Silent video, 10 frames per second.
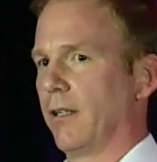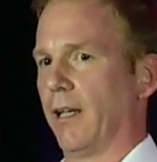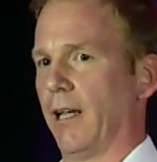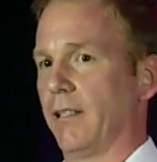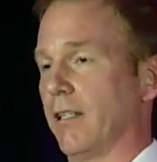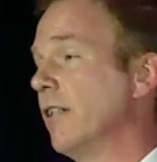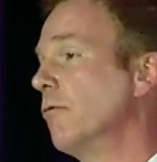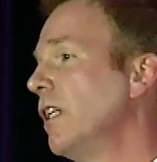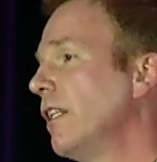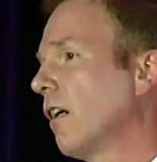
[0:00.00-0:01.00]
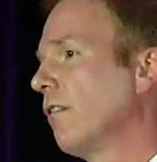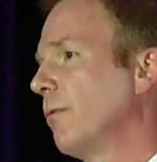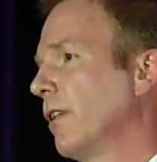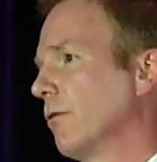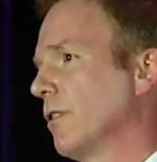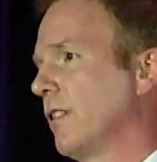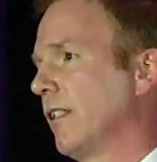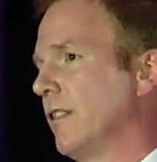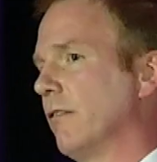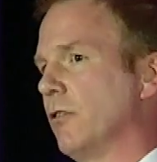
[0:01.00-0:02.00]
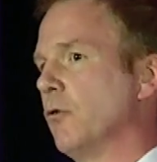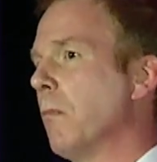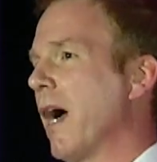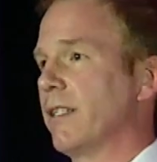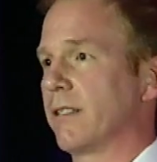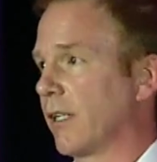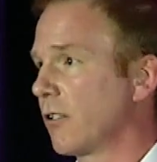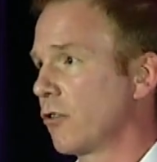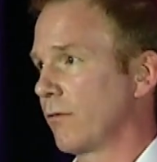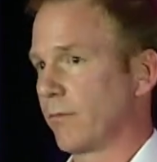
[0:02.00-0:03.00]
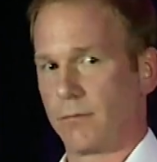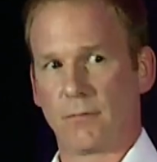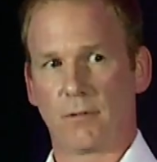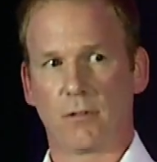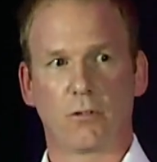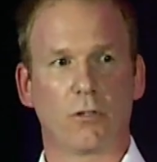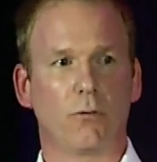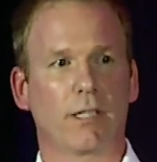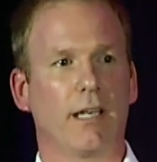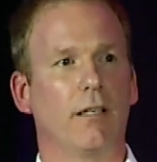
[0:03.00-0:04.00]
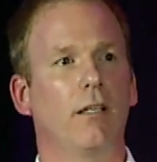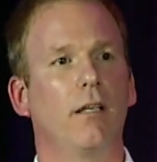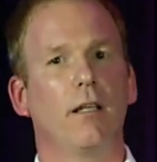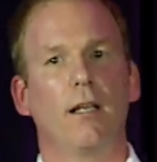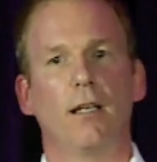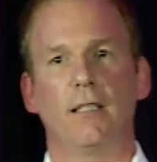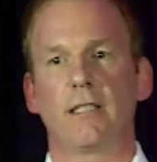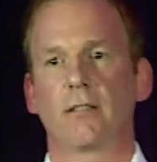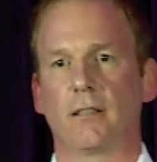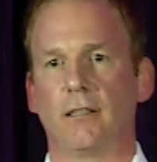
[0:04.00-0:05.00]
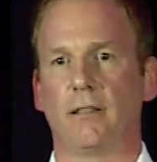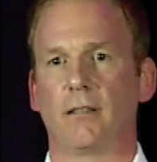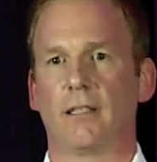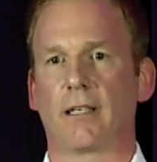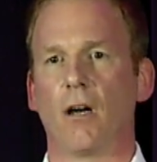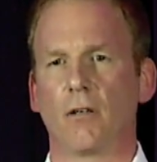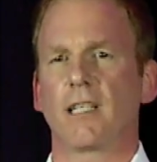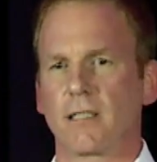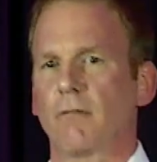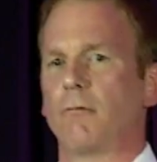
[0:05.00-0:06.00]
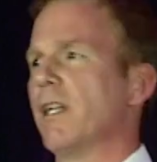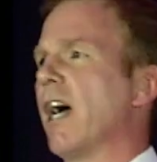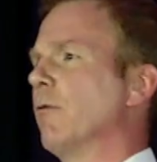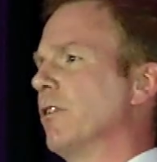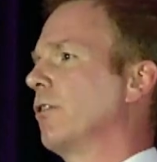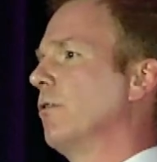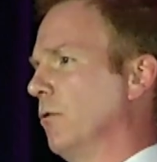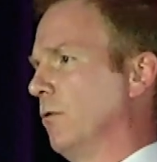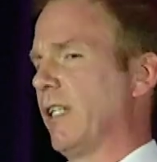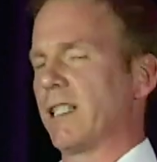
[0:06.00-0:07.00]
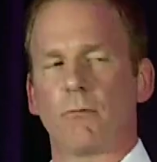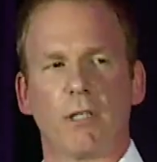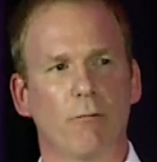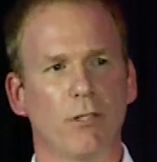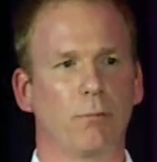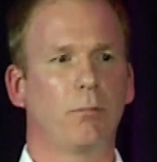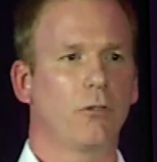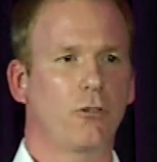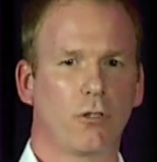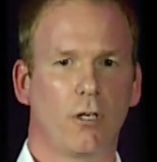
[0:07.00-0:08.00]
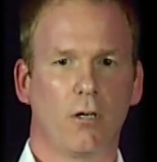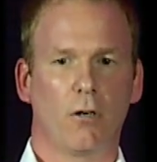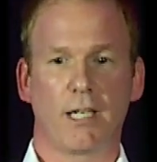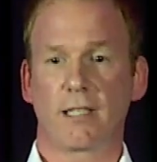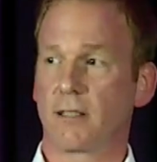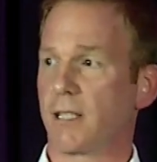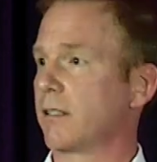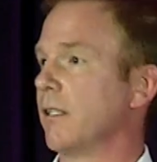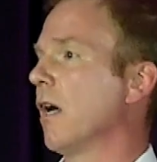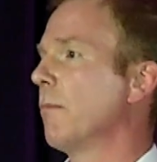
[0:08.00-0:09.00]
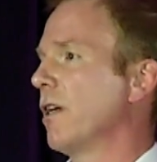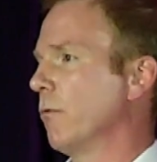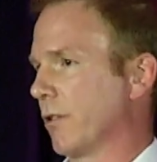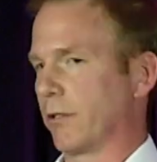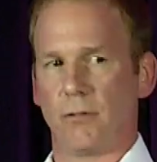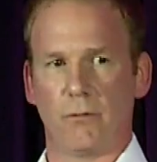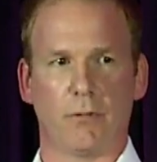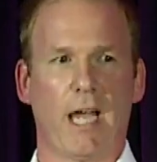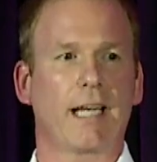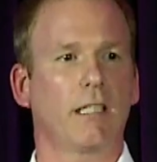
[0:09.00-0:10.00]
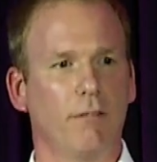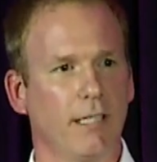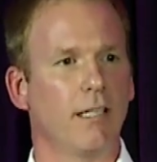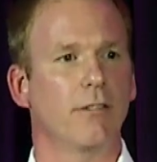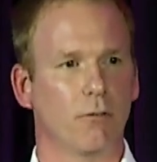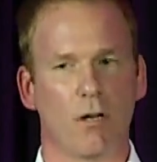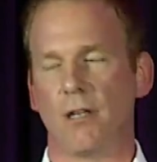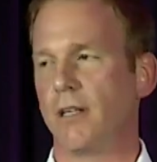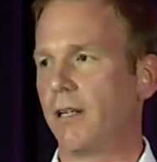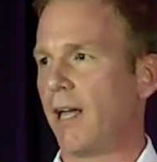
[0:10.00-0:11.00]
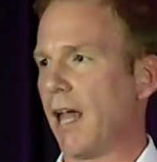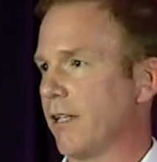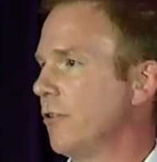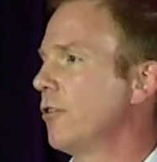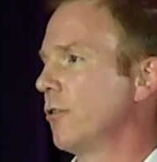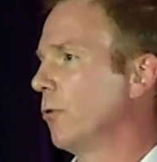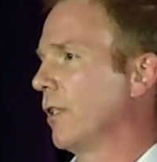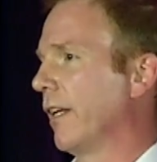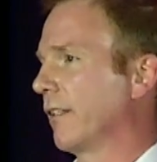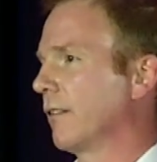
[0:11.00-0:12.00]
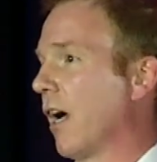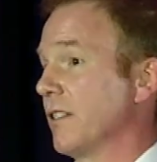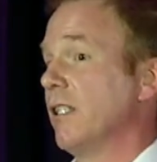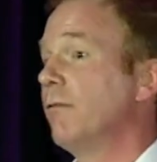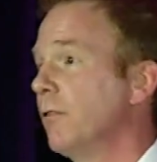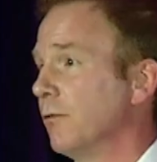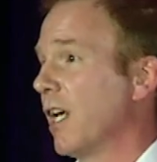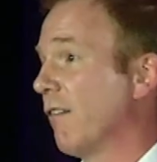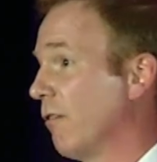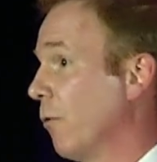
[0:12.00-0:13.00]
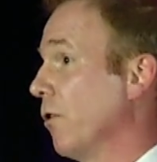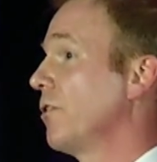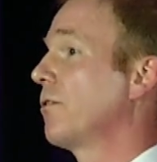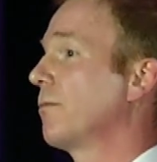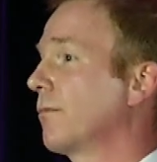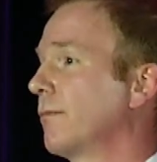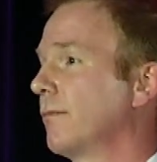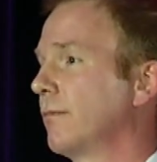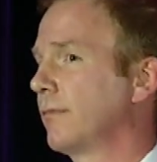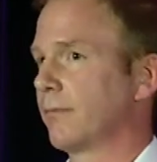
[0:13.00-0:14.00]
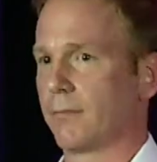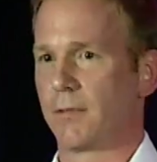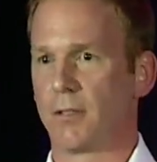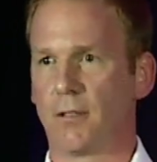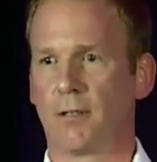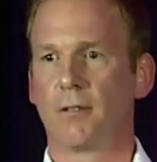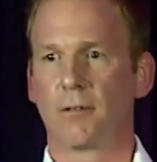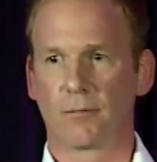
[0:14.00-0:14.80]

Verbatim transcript: And then the really tough part was that it, there is no Midas touch, so you can literally, like, oh, that's the one I want to move, that's what I want to push, or that's, that's the nub I want to activate, and so on. And then you just do it like as if you would have a force. I, I just imported